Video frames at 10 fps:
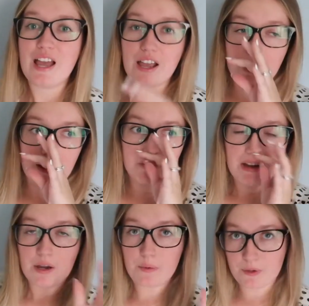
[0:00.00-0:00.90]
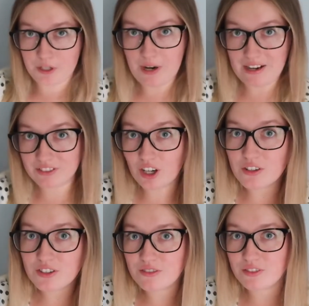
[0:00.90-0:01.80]
We do have
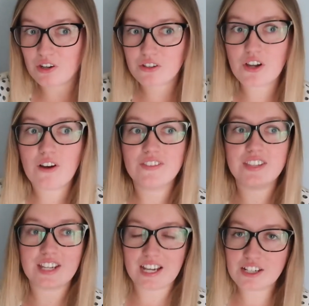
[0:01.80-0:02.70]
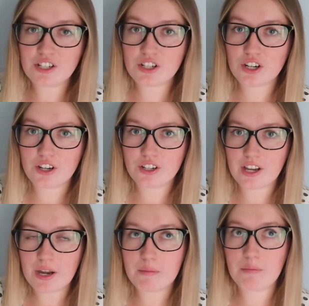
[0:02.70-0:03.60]
lots of vlogs of the day to show
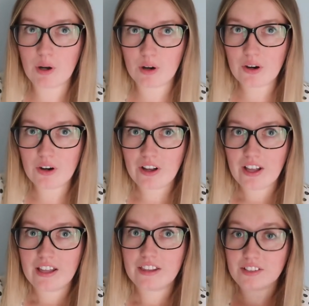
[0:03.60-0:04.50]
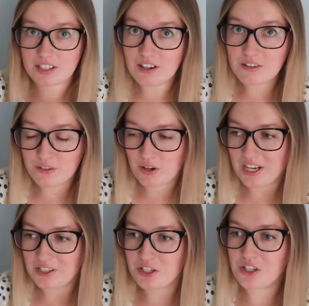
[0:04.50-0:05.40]
you, but there's a lot of
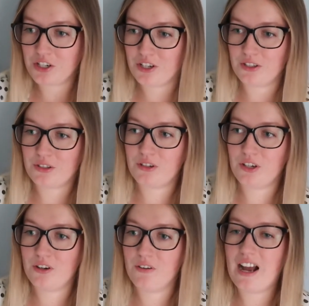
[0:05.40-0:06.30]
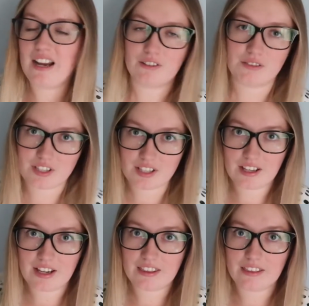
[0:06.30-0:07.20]
footage to go through, and
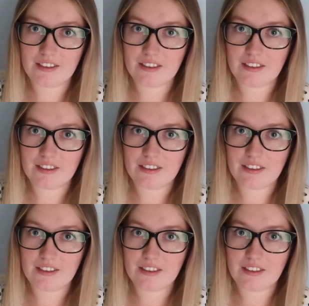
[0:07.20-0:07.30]
obviously,